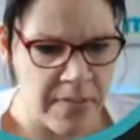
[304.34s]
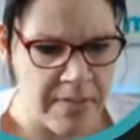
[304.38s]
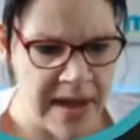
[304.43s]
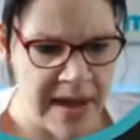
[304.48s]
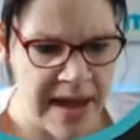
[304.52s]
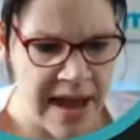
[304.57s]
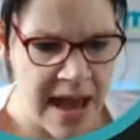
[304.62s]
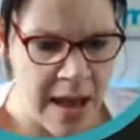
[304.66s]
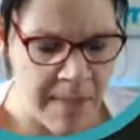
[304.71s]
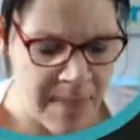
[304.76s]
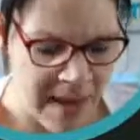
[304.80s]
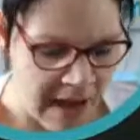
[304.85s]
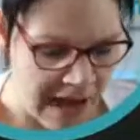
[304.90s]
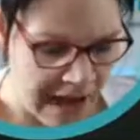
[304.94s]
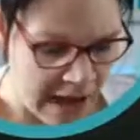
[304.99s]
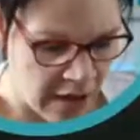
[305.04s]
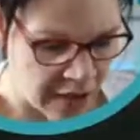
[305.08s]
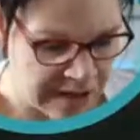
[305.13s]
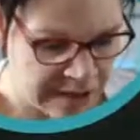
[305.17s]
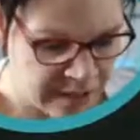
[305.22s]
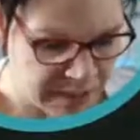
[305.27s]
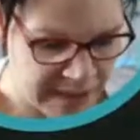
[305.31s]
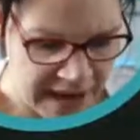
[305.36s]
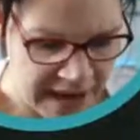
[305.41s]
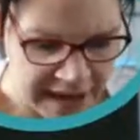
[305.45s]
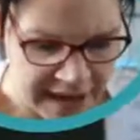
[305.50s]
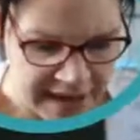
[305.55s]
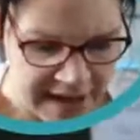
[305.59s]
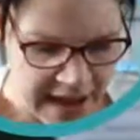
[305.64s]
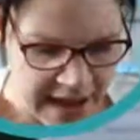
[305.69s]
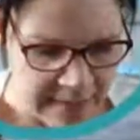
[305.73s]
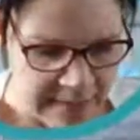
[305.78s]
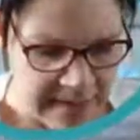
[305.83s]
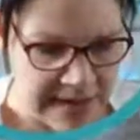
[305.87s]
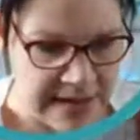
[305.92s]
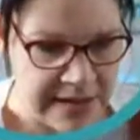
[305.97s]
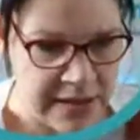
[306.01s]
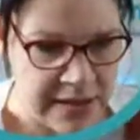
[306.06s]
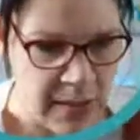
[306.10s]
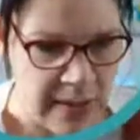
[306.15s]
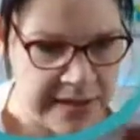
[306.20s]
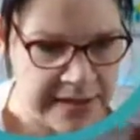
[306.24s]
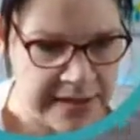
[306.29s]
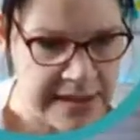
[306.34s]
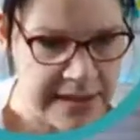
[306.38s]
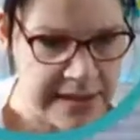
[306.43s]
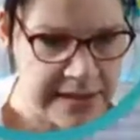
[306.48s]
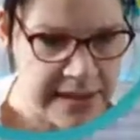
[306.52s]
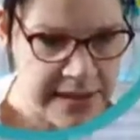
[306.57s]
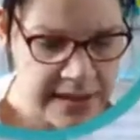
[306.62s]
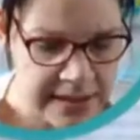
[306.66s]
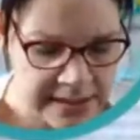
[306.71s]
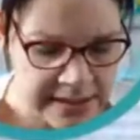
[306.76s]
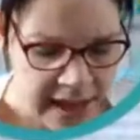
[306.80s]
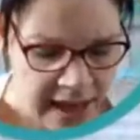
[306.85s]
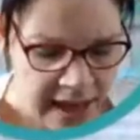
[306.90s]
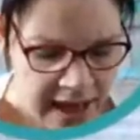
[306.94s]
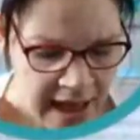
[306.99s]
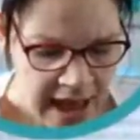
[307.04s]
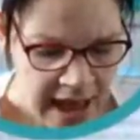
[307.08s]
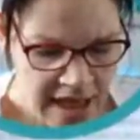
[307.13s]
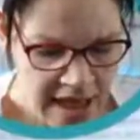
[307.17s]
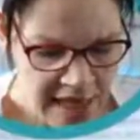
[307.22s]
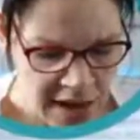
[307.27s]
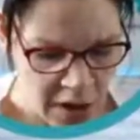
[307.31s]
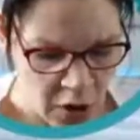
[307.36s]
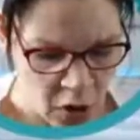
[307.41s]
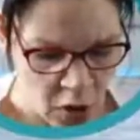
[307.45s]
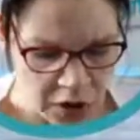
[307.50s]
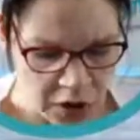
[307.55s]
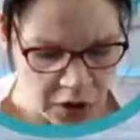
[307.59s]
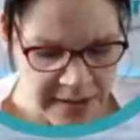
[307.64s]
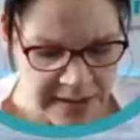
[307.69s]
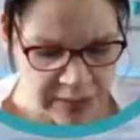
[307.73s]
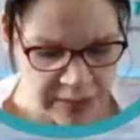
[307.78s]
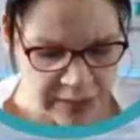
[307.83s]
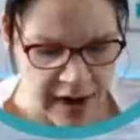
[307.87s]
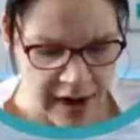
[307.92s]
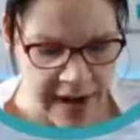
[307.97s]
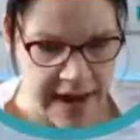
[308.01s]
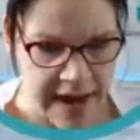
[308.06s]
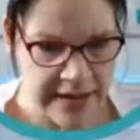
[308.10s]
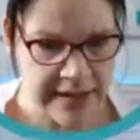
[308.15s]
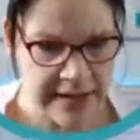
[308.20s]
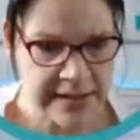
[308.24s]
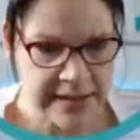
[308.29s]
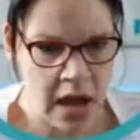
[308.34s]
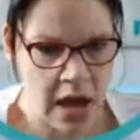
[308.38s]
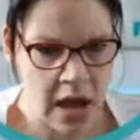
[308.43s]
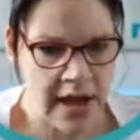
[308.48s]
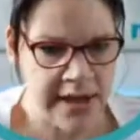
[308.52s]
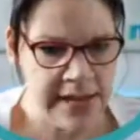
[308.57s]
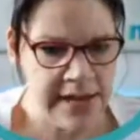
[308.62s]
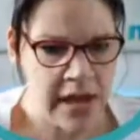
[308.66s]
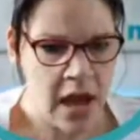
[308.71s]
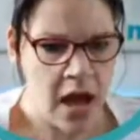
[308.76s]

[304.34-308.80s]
me about how this planner came into existence. And then on this right hand side,